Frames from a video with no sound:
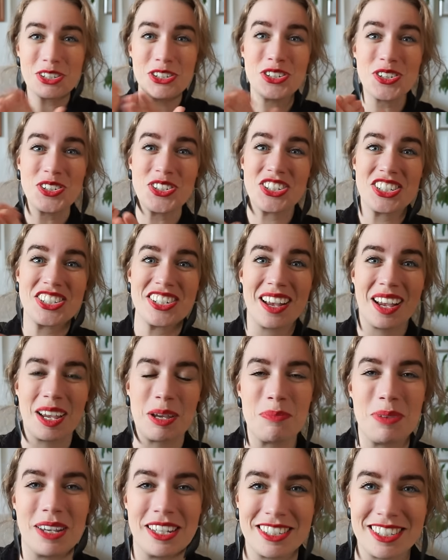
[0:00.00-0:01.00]
Use your
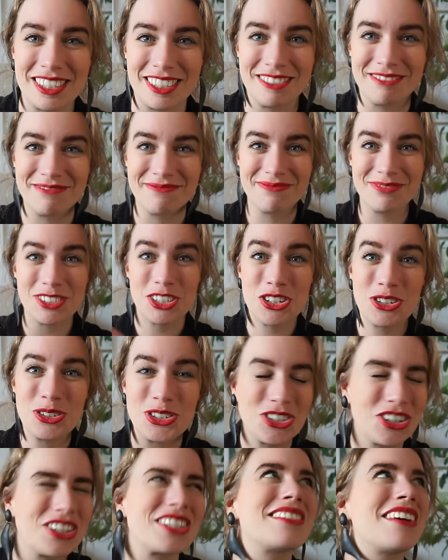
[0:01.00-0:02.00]
time better.
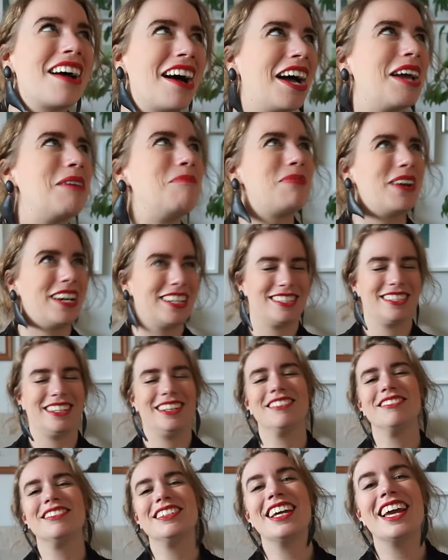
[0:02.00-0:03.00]
Use your time
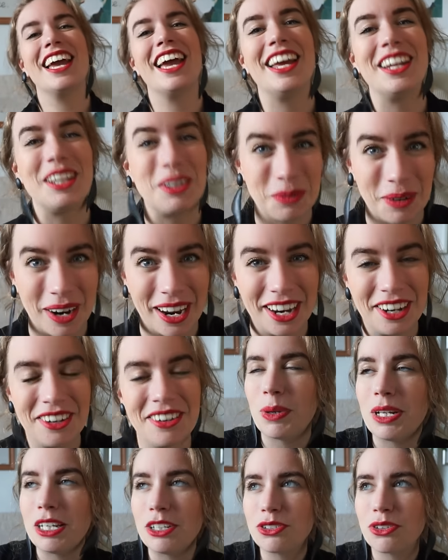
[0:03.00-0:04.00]
better. Anyway,
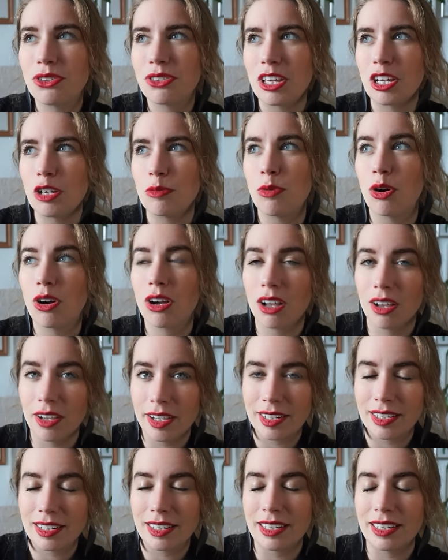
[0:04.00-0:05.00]
we need to think more
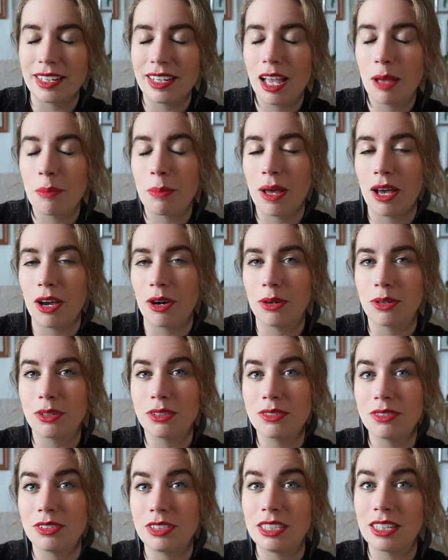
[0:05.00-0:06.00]
kindly
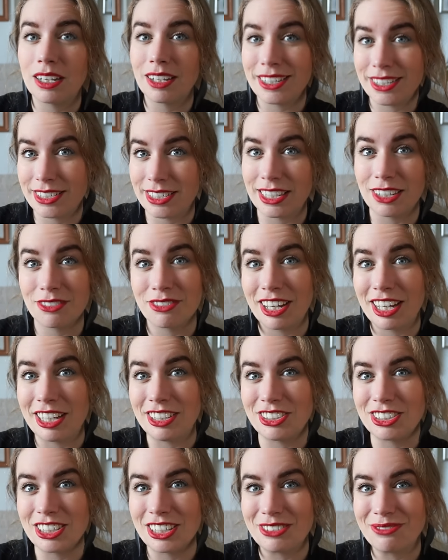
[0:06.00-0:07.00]
about the idea of
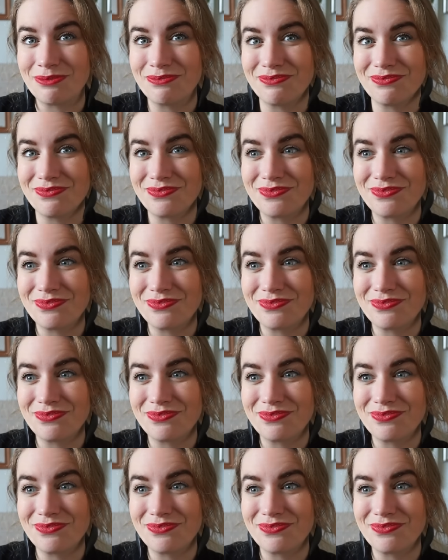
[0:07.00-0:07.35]
aging